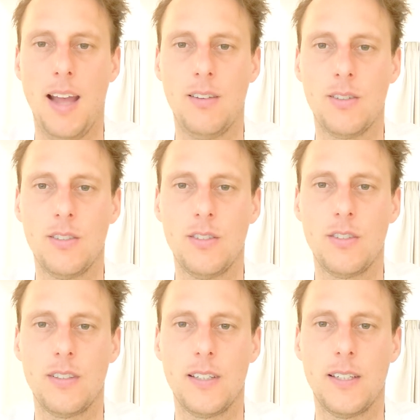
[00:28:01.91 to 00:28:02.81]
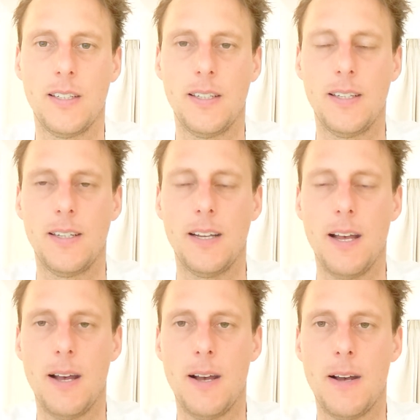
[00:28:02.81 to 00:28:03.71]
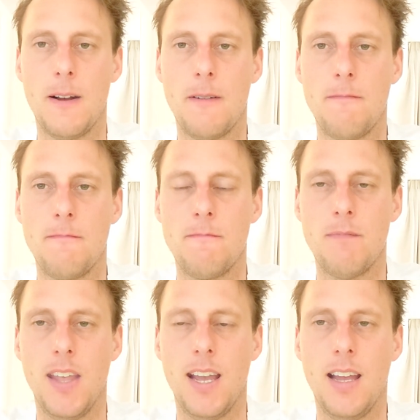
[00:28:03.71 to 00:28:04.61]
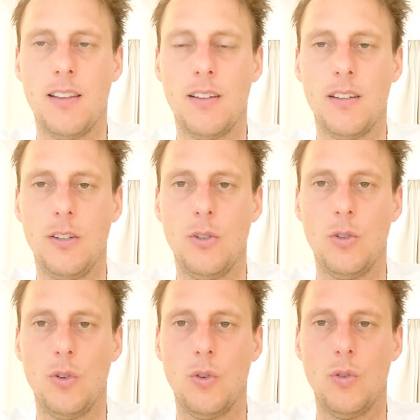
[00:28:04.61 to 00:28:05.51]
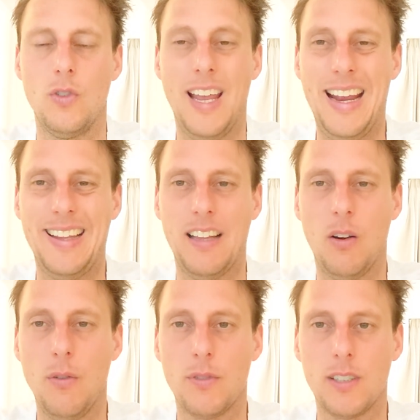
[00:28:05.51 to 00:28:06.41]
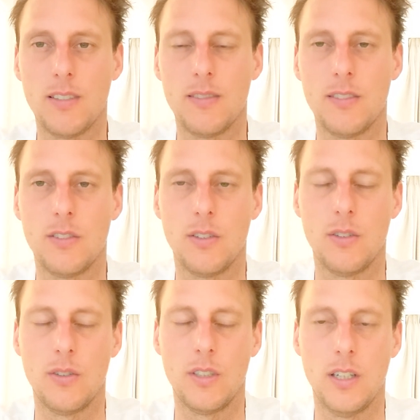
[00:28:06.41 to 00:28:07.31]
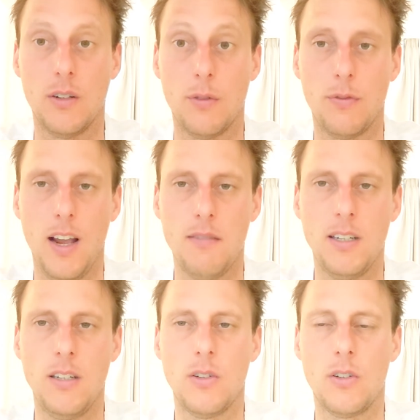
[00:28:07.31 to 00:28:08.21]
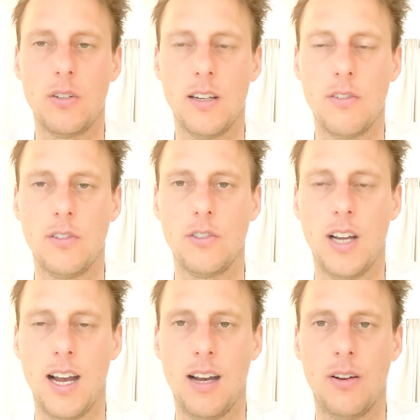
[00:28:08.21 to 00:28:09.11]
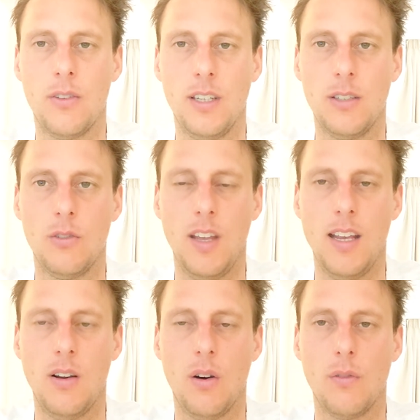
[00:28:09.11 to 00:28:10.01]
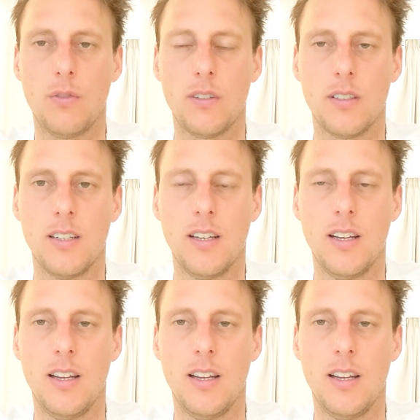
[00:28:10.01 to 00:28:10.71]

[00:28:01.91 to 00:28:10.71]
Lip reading: patterns. And you take that over. So you're very young as a child and you take over